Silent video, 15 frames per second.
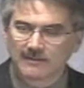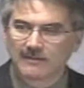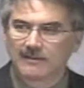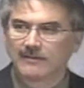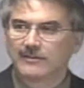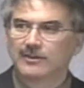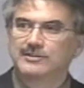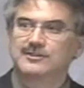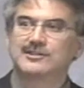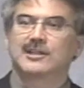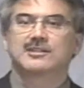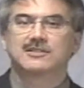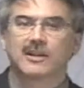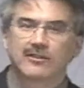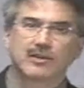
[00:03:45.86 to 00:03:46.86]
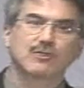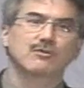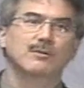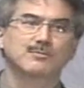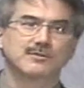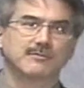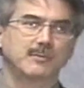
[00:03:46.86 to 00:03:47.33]
There's 6 other
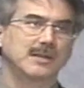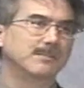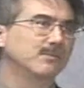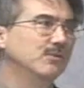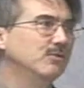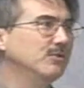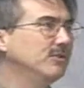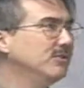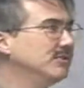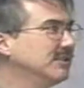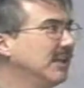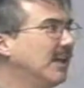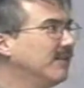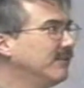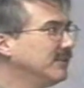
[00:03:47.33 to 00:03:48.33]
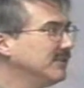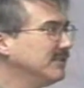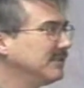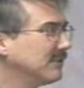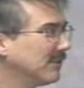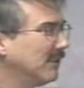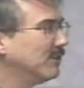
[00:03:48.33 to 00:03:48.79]
groups of people who use
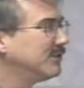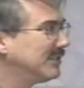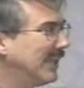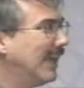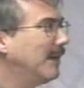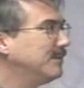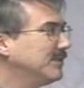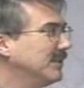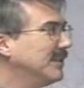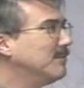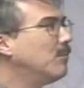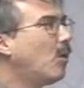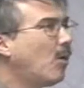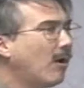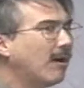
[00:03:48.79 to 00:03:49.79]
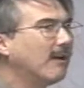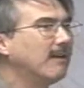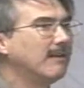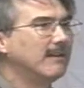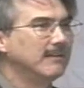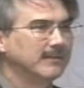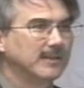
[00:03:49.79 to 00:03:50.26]
television closed captioning more
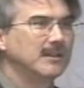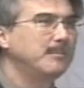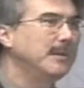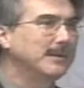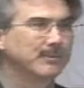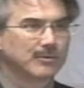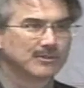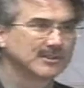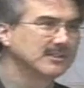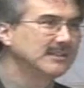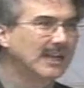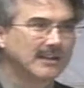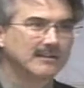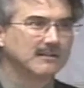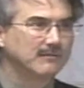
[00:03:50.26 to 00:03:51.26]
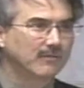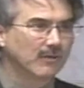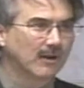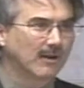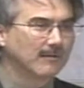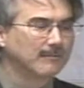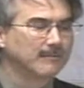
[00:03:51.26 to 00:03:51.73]
than the people it was intended
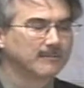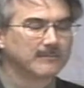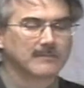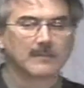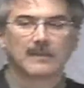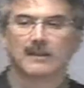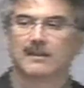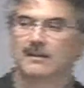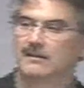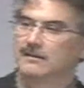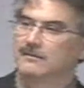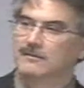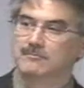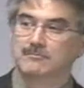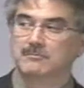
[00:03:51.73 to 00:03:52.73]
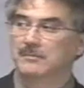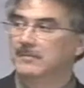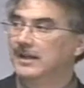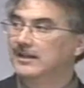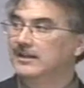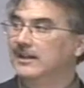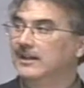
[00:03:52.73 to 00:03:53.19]
for.
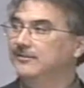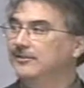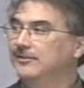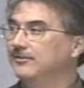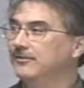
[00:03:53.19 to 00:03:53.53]
Any guesses?